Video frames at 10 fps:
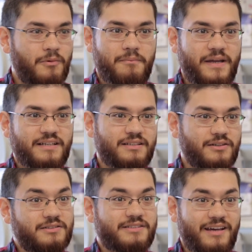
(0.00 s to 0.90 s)
what makes a
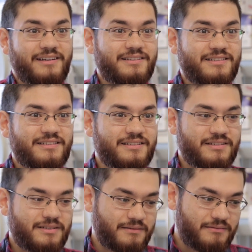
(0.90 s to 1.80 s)
good scientist
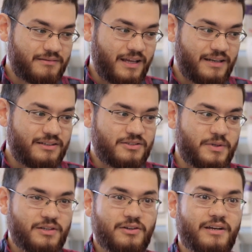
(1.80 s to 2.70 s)
is they need to
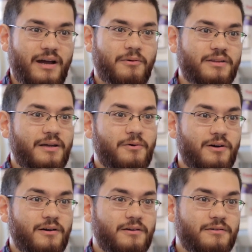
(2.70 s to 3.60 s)
be good at what they
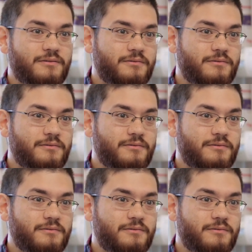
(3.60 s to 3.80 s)
work on.